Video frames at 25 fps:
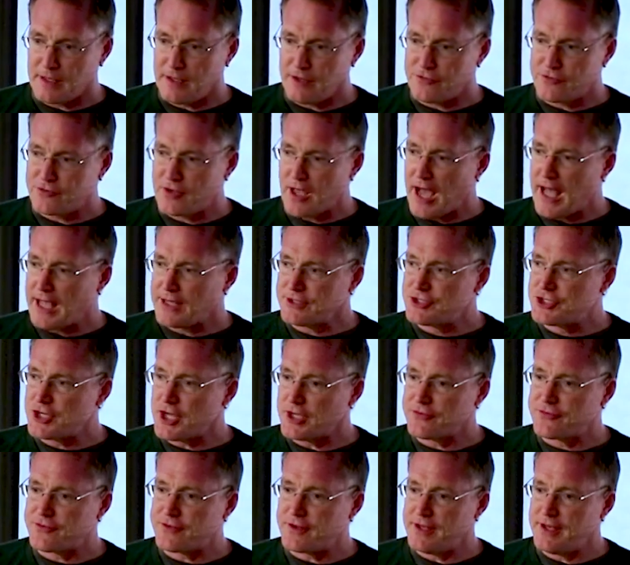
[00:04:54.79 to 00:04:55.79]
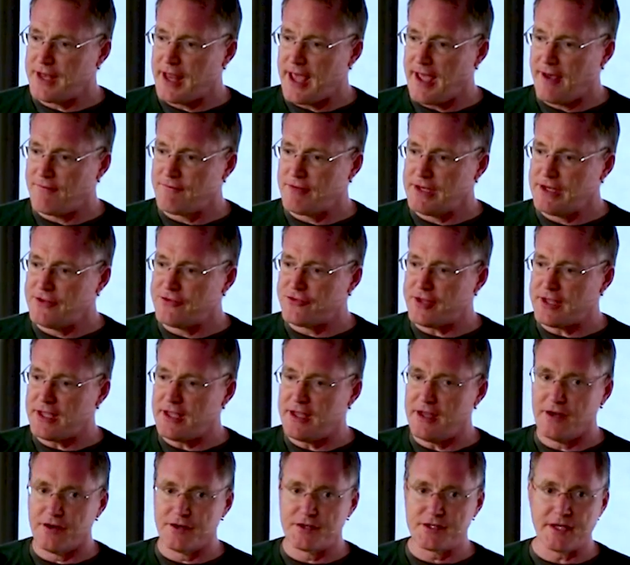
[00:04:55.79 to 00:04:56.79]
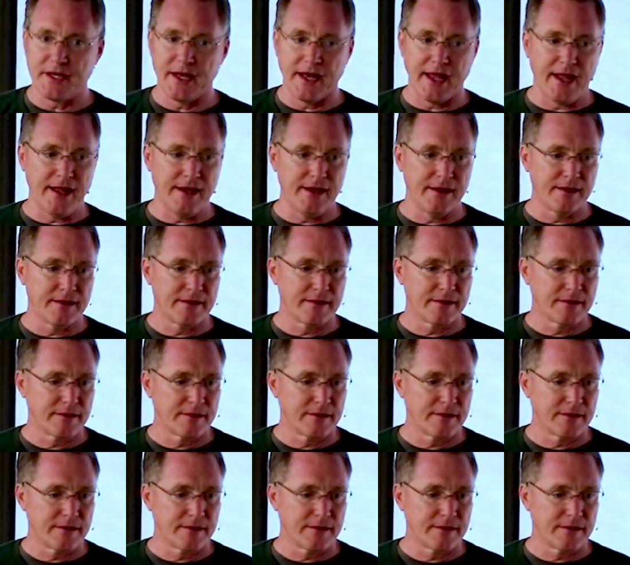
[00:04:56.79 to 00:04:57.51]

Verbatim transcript: Is God just in heaven? Is he here today?